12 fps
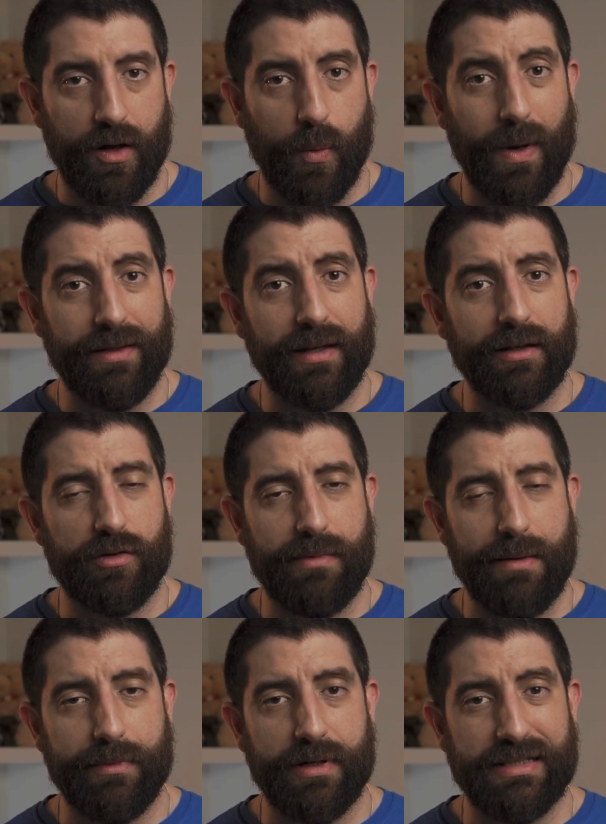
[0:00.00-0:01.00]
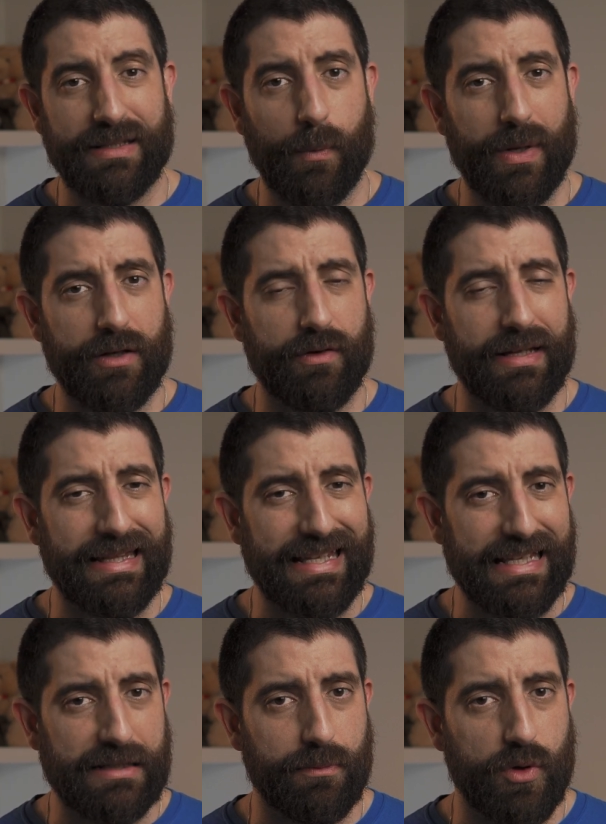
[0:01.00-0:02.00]
One thing to remember is that when you're in
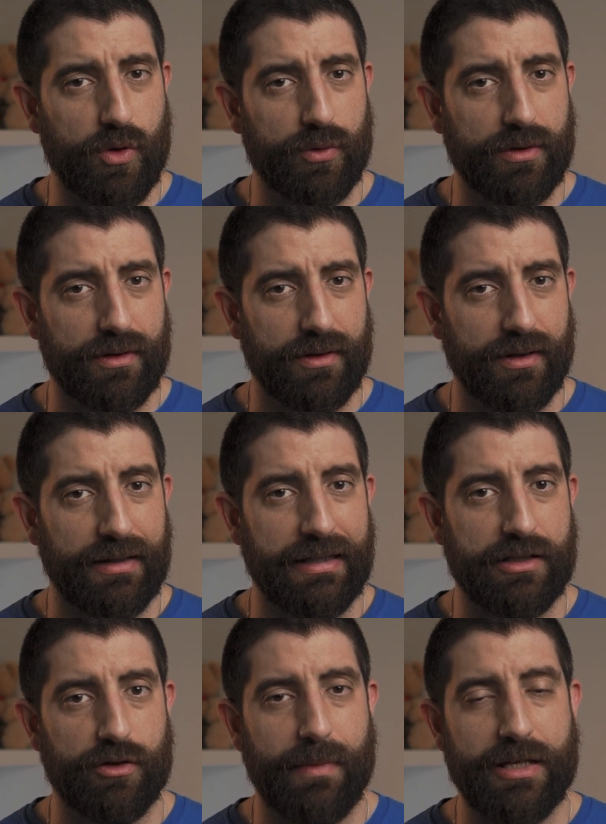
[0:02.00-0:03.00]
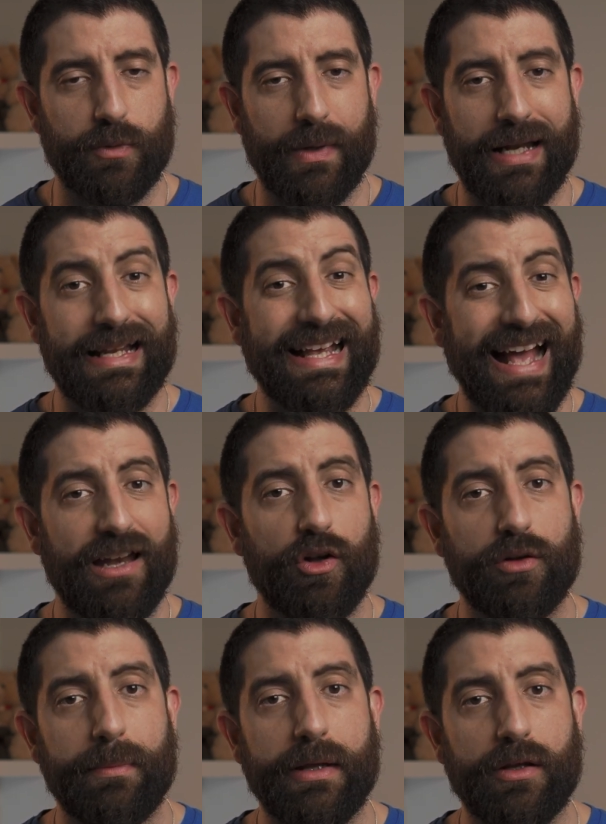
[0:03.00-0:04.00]
this mode, the Zoom H1n
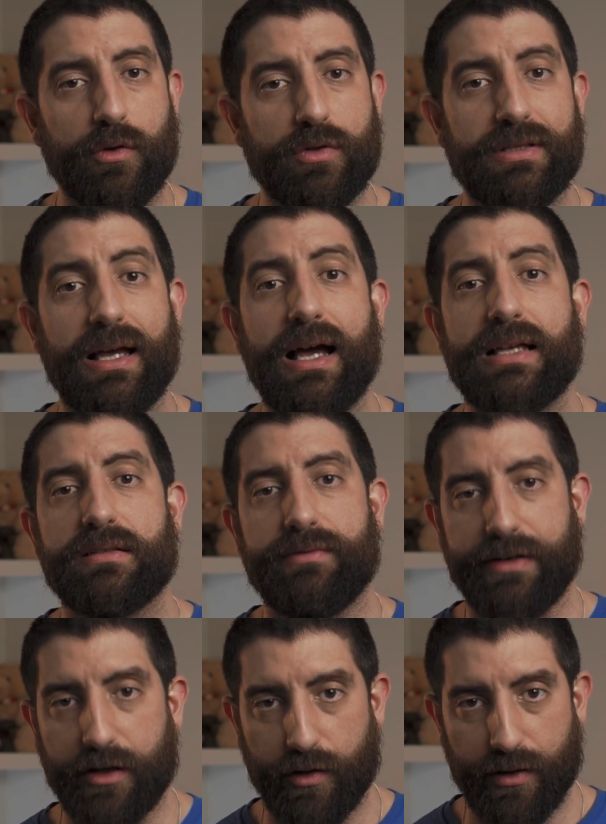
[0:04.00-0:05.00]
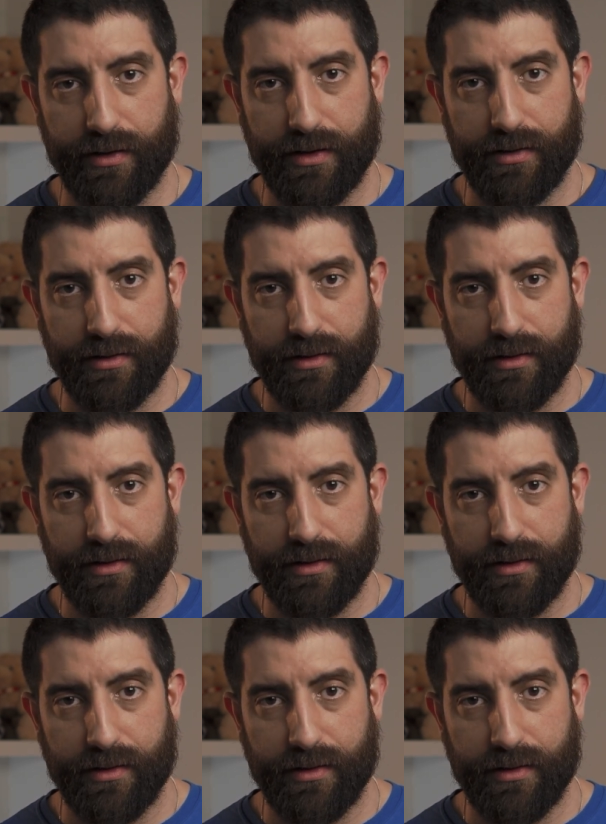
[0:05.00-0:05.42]
cannot be used as a recorder.